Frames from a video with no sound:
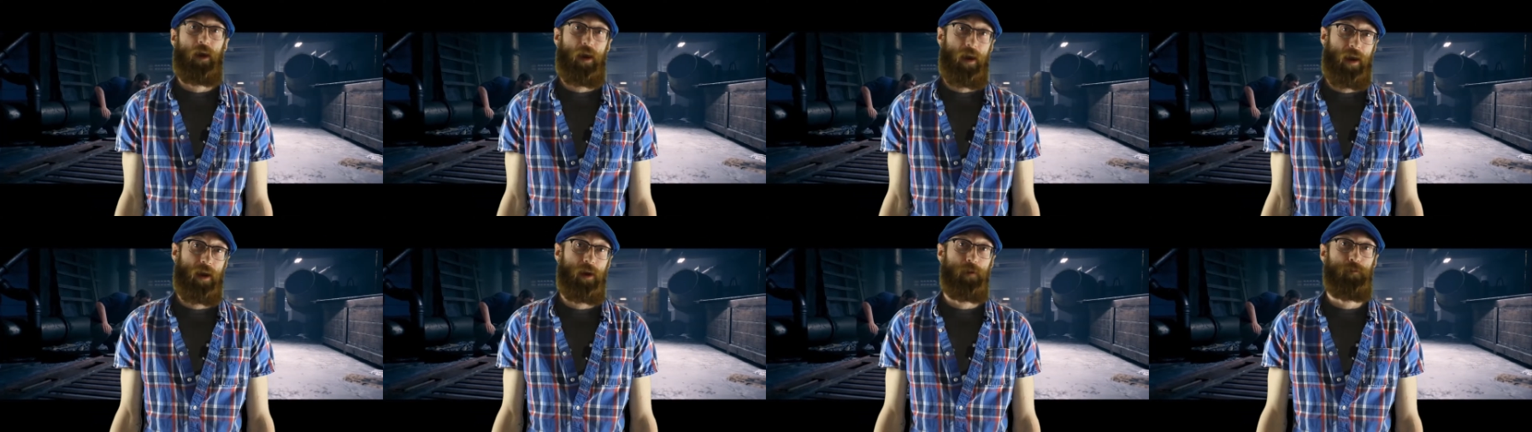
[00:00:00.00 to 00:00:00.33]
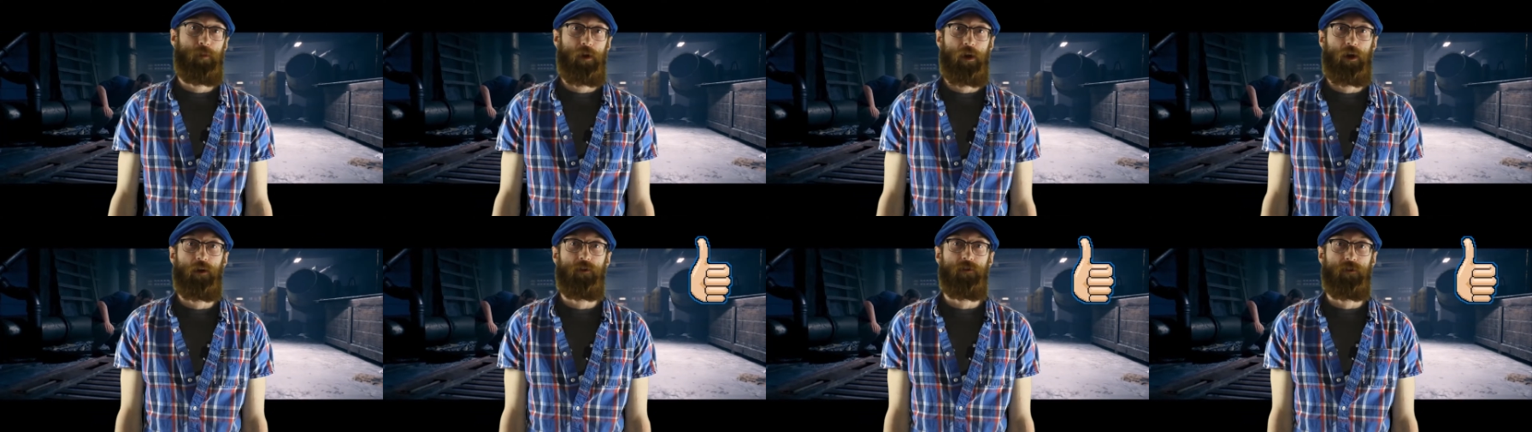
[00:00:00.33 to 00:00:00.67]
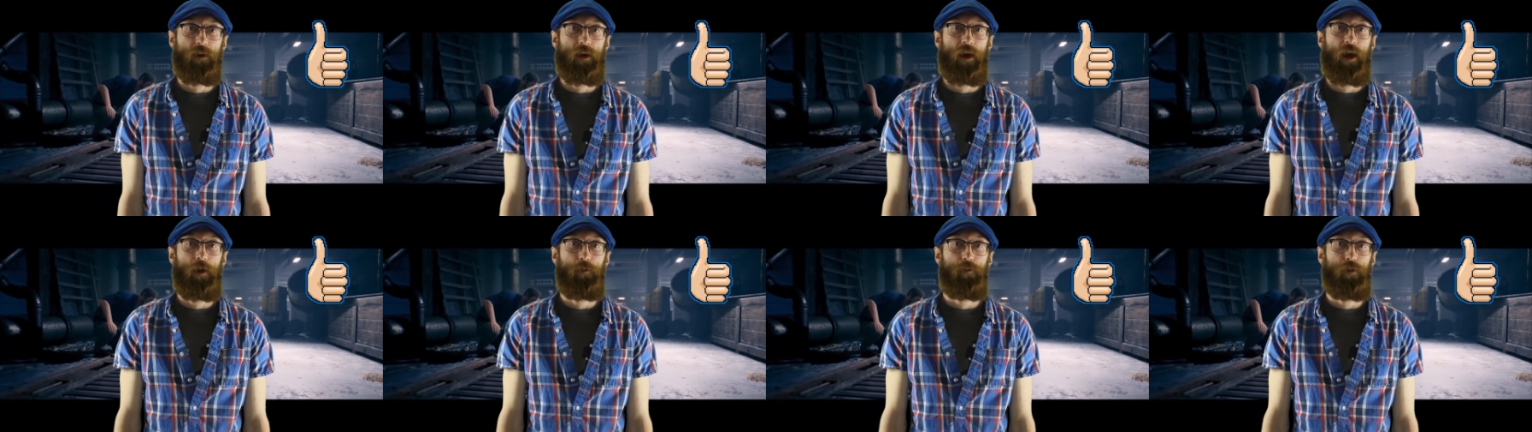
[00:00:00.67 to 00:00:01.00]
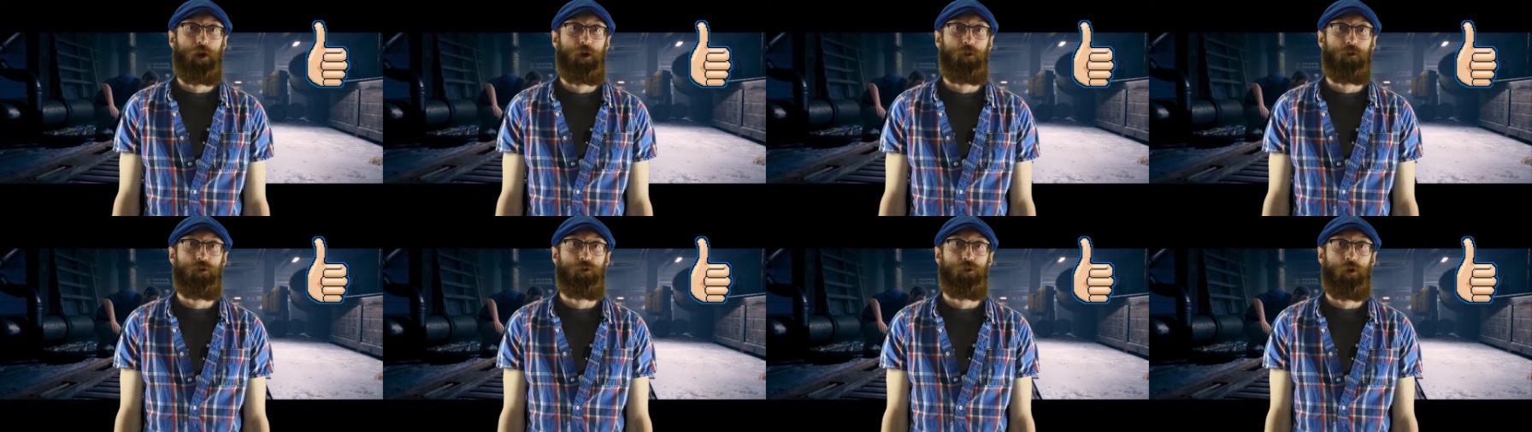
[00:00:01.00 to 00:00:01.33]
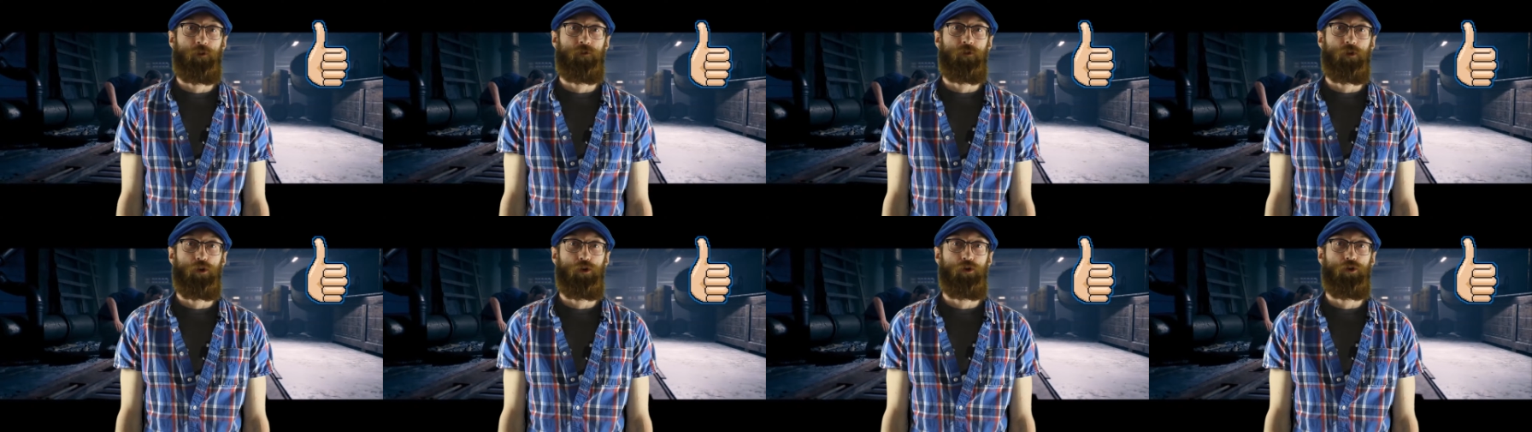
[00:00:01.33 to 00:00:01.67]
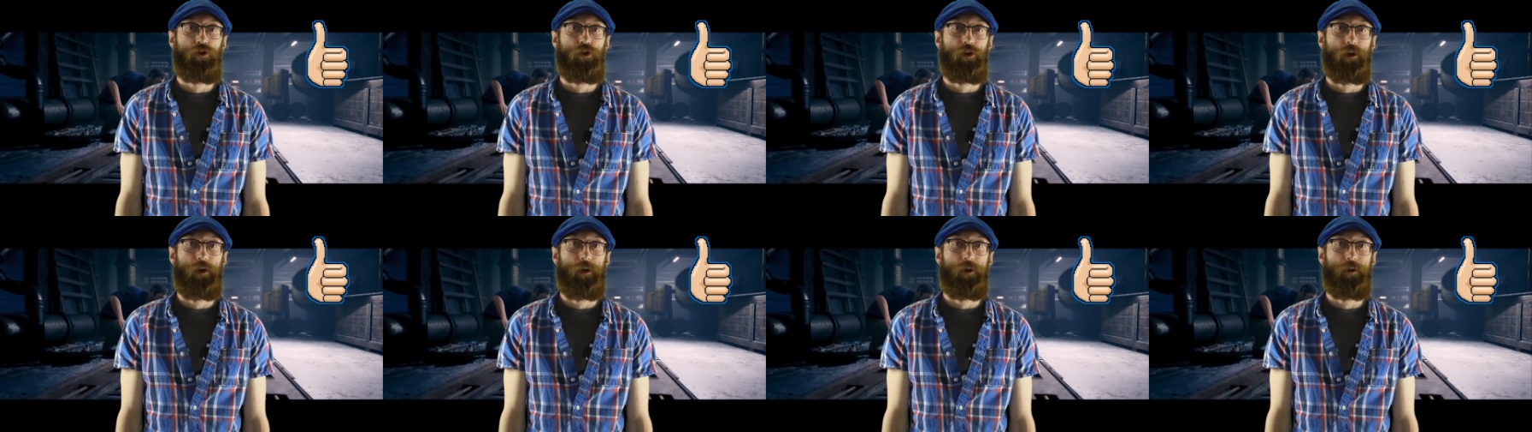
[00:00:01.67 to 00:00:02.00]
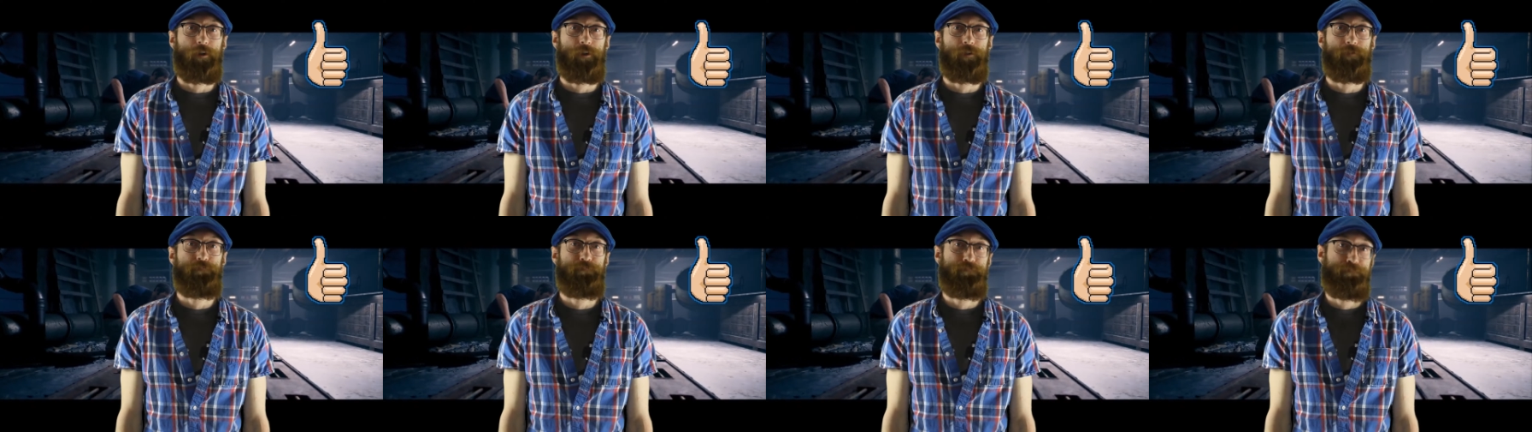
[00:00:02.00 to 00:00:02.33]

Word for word: And because the gameplay was revolutionary.